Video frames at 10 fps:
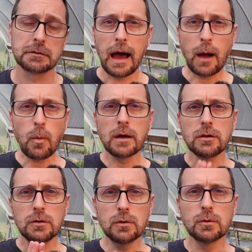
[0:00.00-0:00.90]
I want
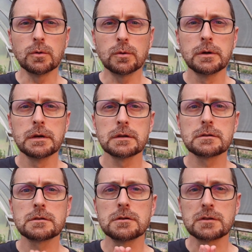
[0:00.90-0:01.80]
you to